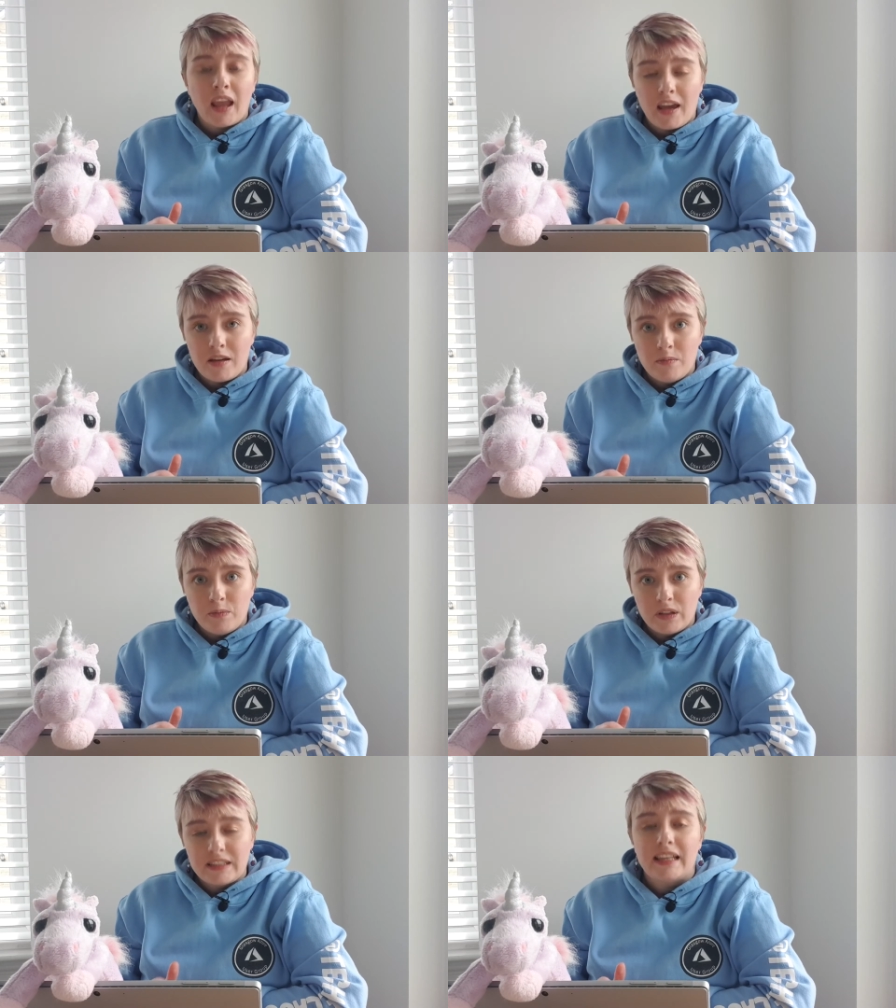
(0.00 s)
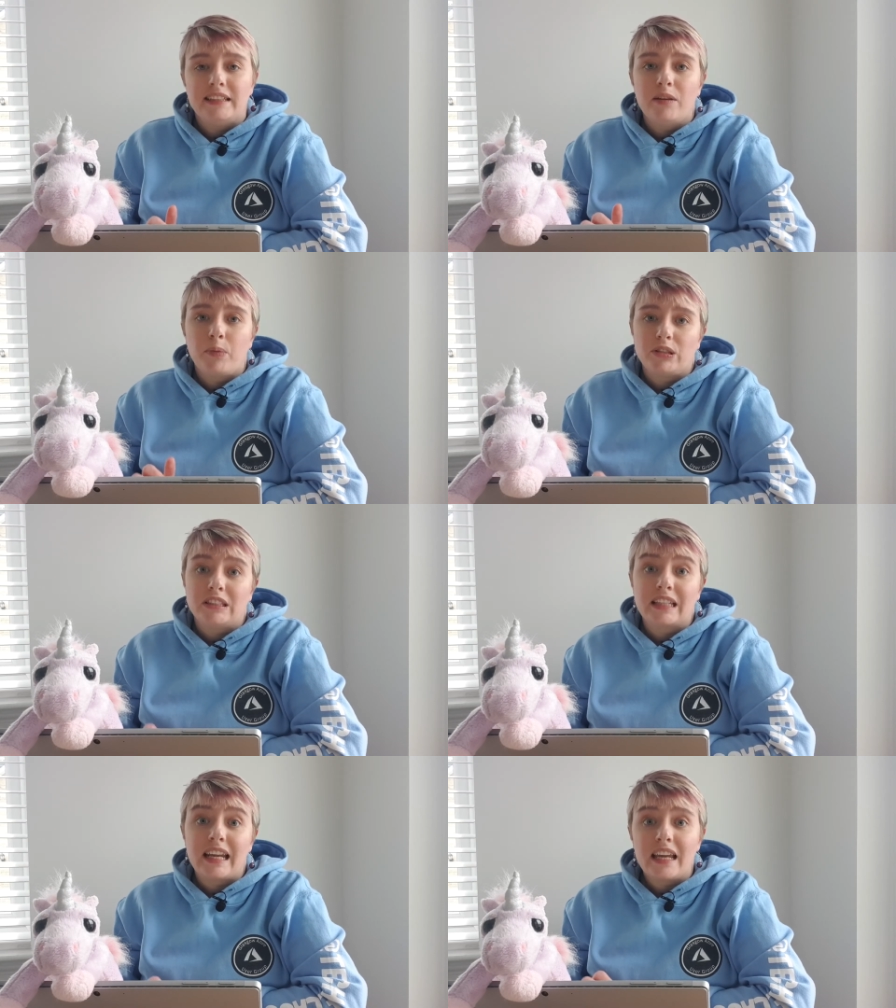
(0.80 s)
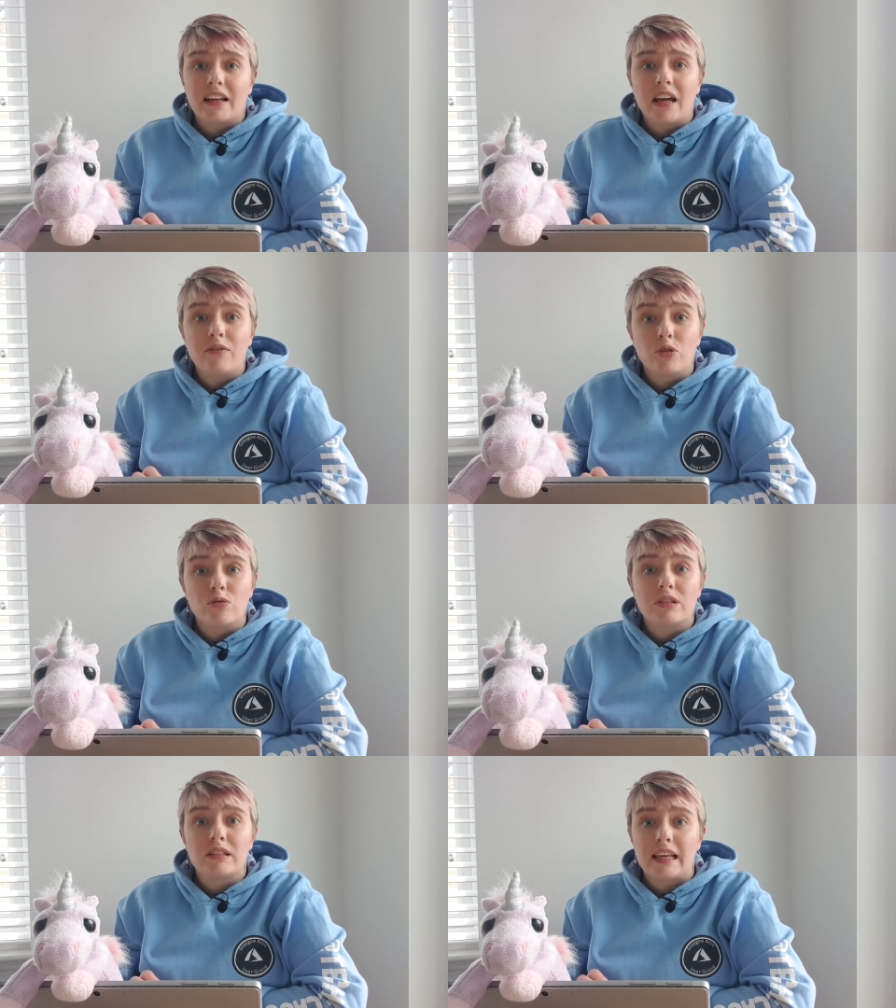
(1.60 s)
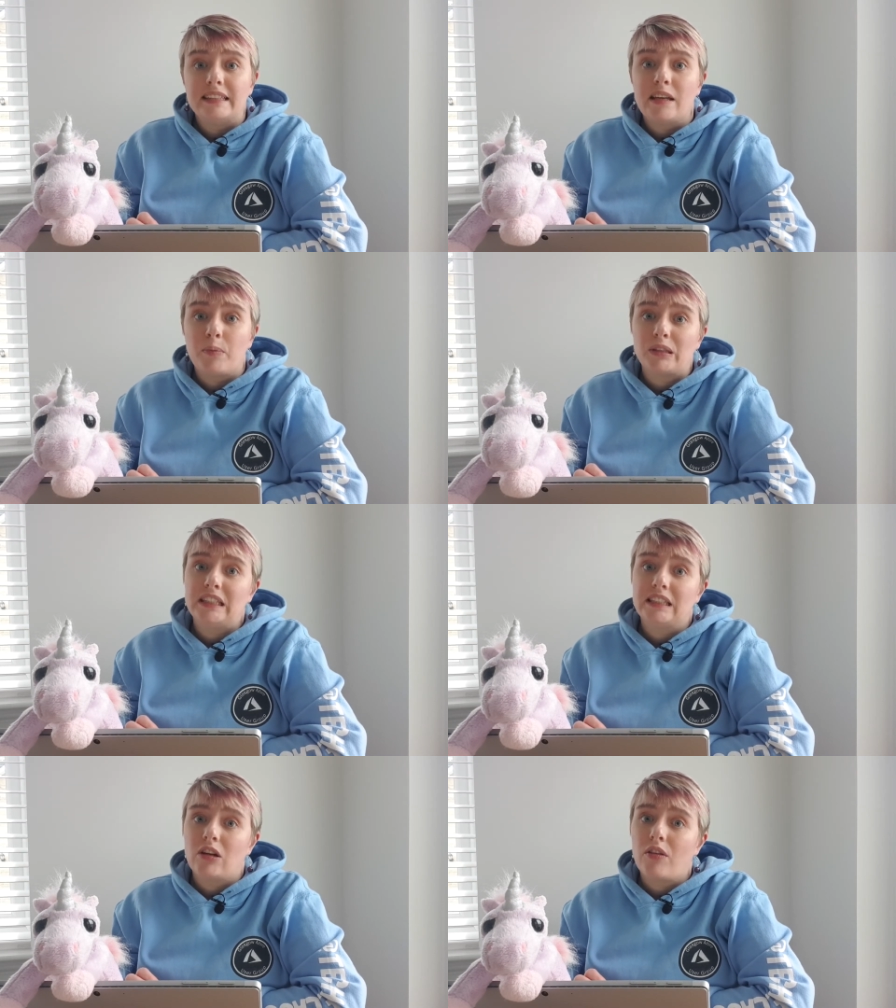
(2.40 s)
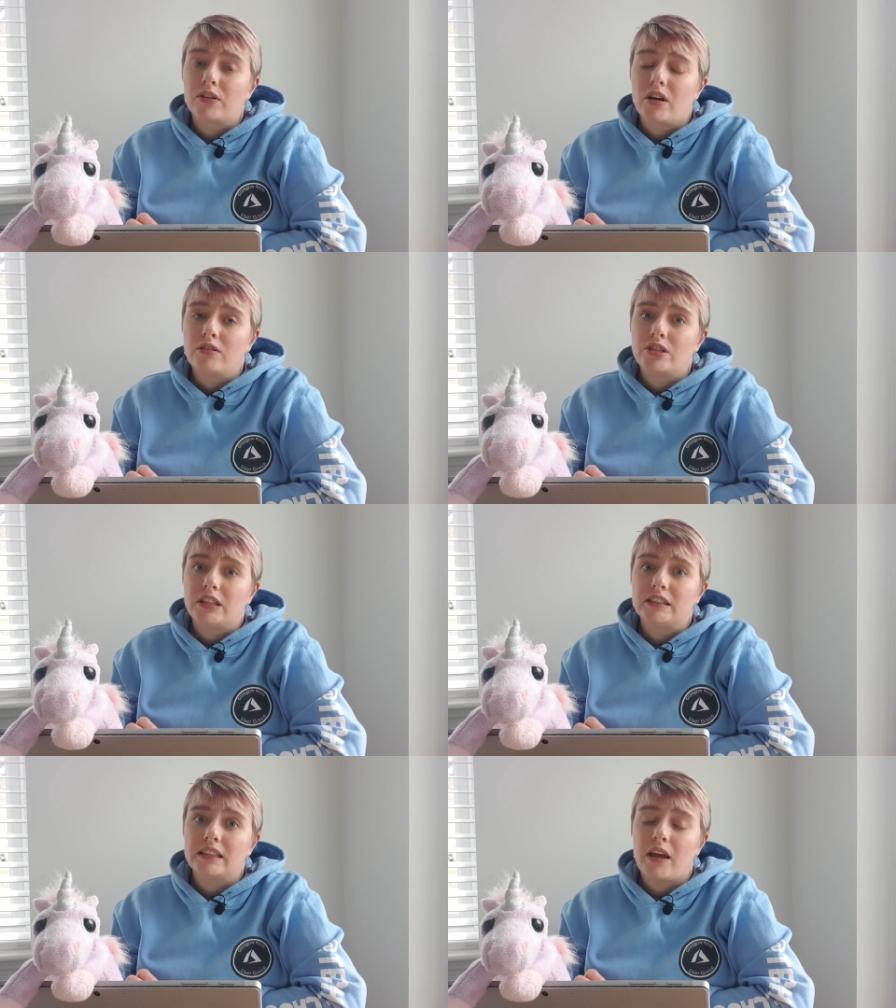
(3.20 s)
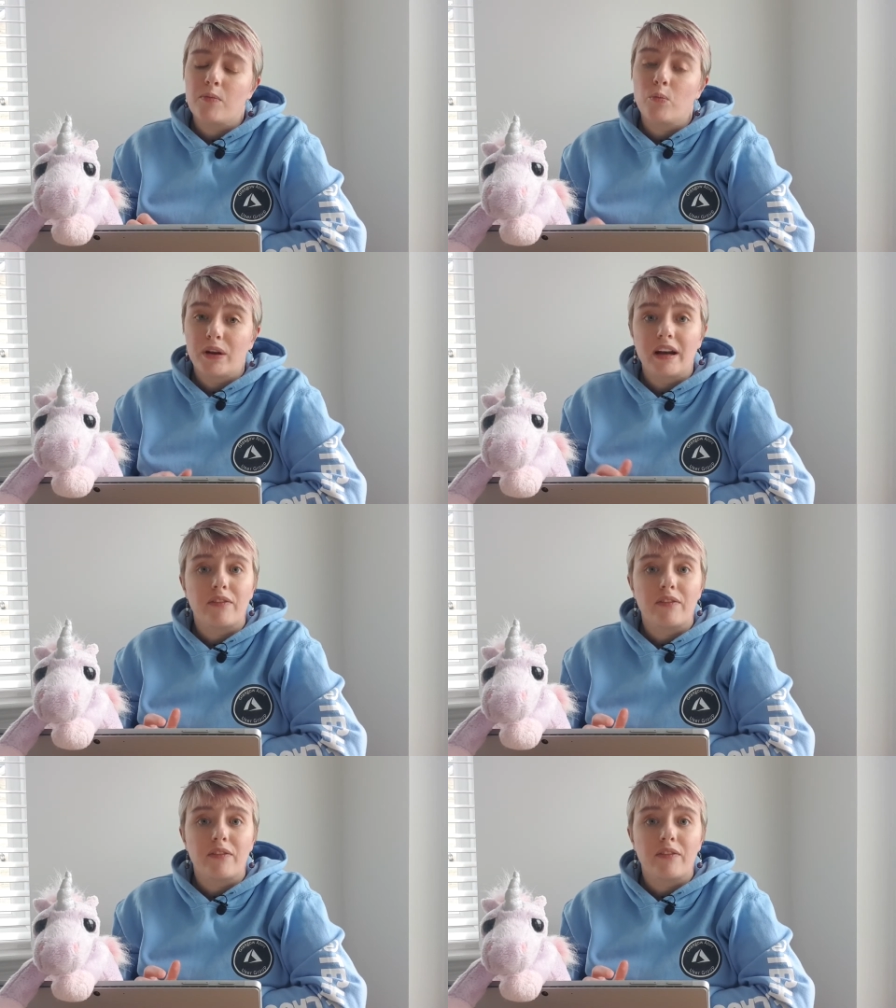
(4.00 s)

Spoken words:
the sightseeing bus is great, and I've used sightseeing buses in other countries when I've